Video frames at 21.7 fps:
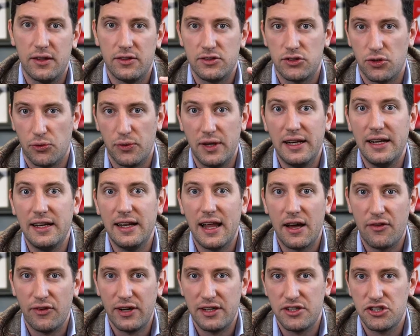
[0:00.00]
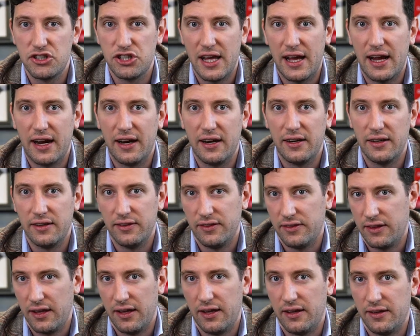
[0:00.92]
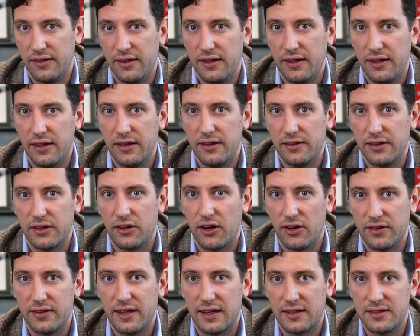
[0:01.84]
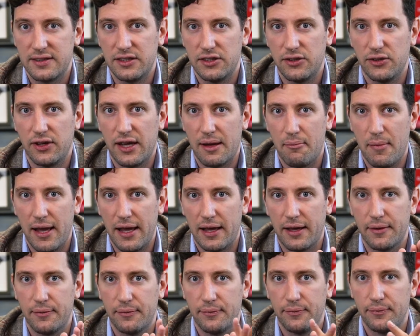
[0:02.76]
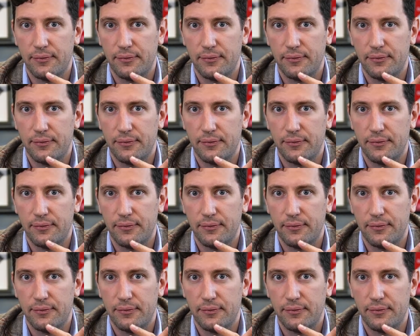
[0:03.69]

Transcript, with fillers: to really leverage there the the, the contacts that you can make.